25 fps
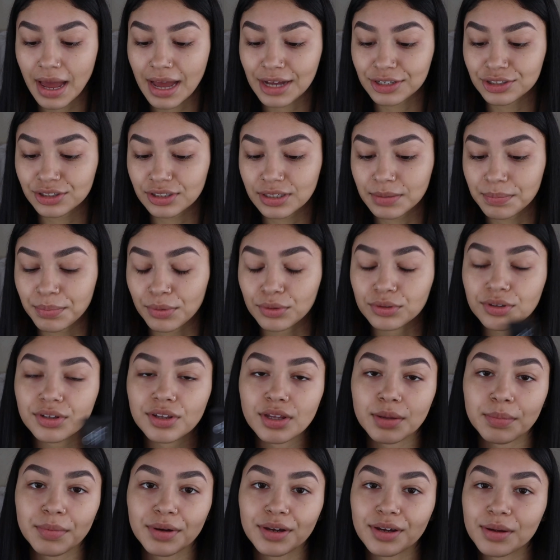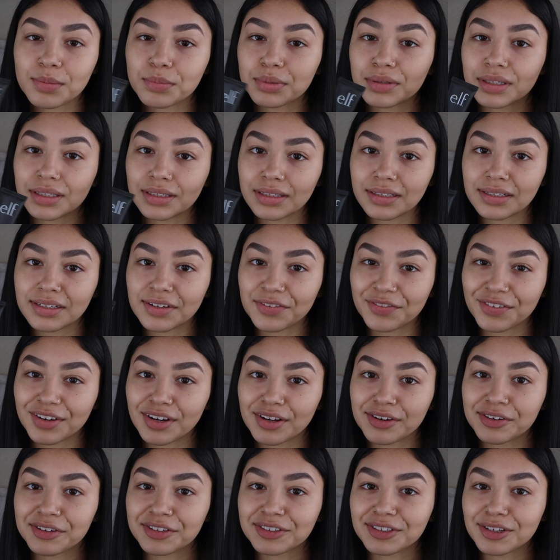Actually, both of them are completely different
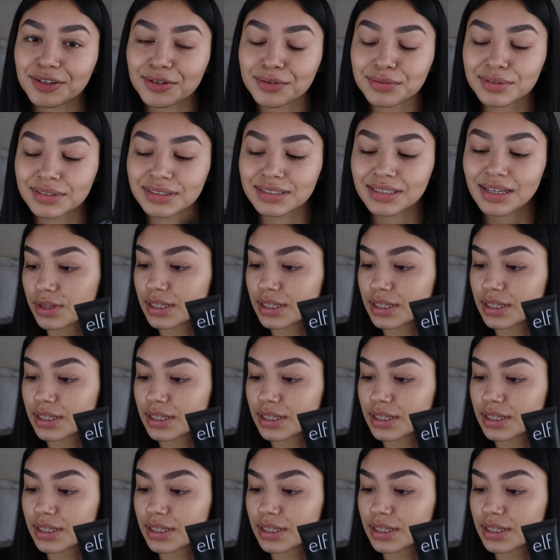undertones.